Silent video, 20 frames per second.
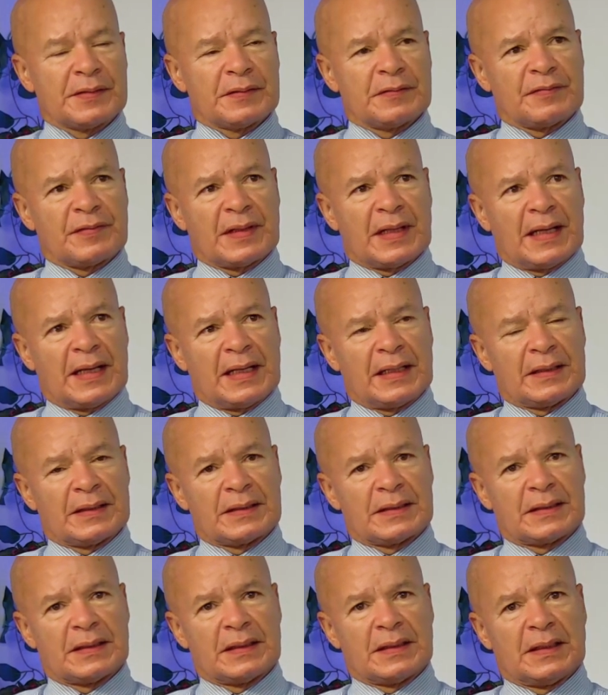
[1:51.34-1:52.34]
of
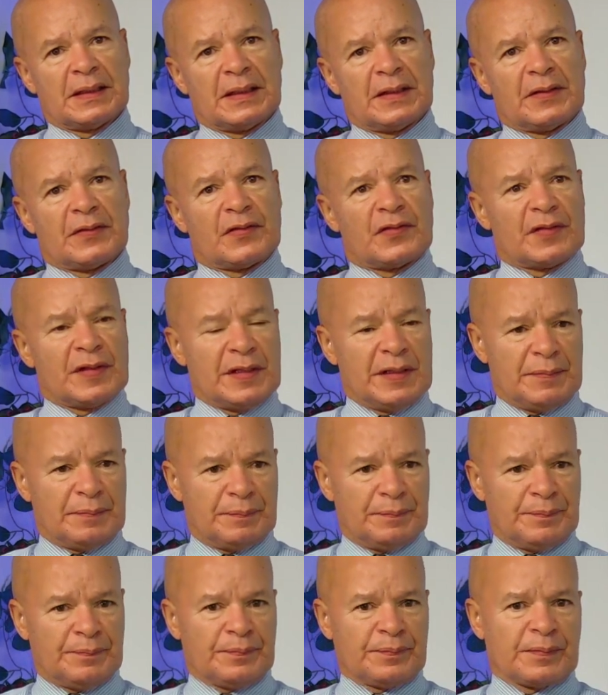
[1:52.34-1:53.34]
that
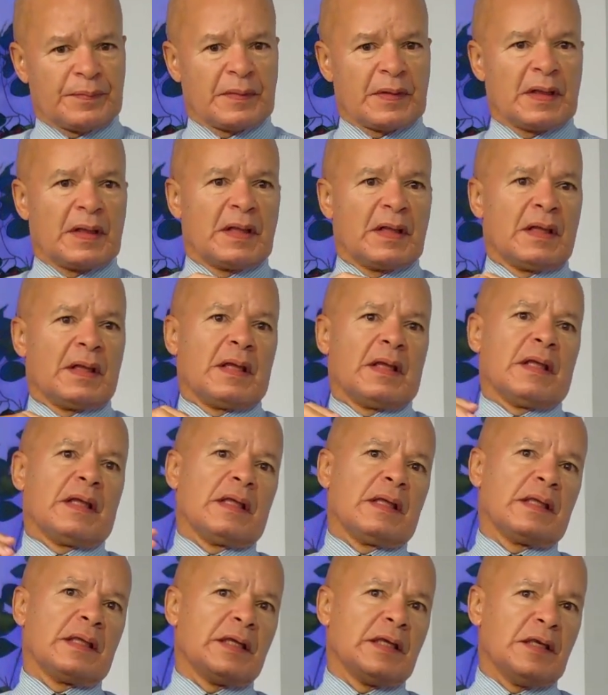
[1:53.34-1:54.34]
theme
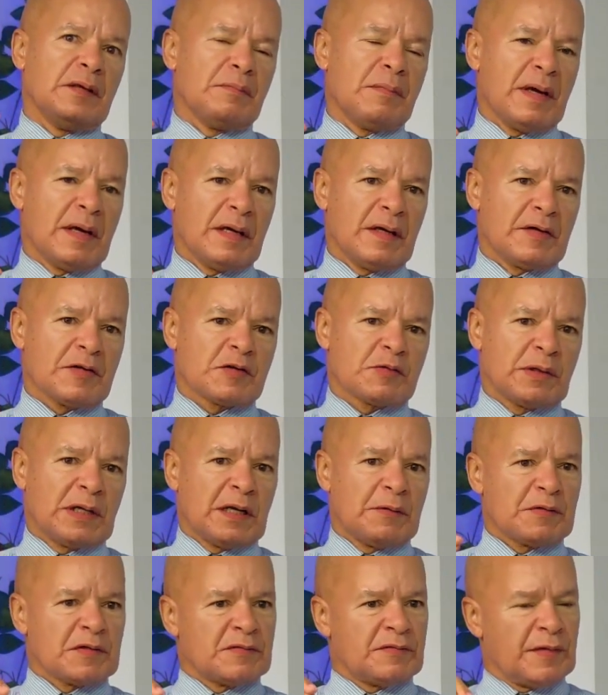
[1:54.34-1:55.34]
emerged when I
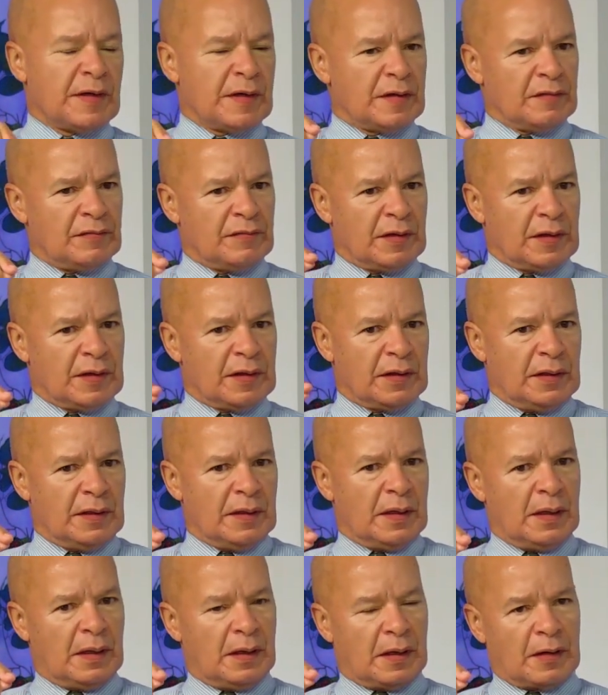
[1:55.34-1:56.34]
was very, very
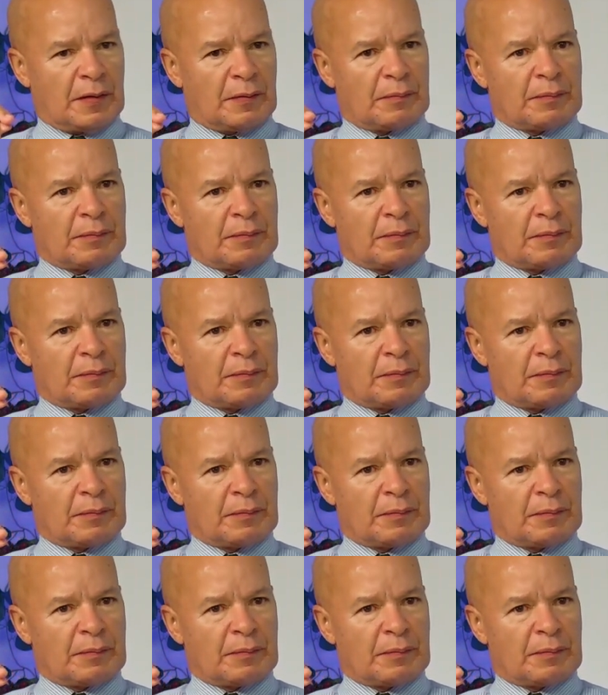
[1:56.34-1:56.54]
young,